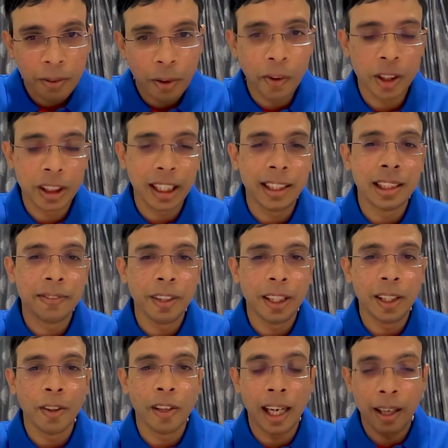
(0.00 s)
watching this
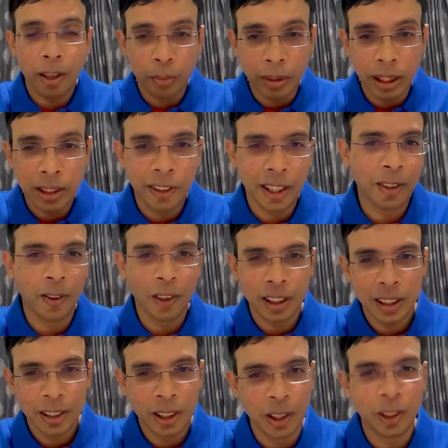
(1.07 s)
video. I hope this video
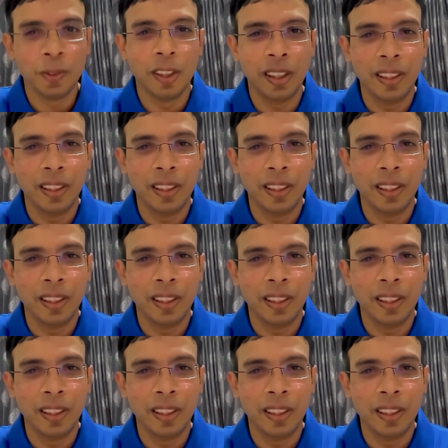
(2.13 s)
was useful.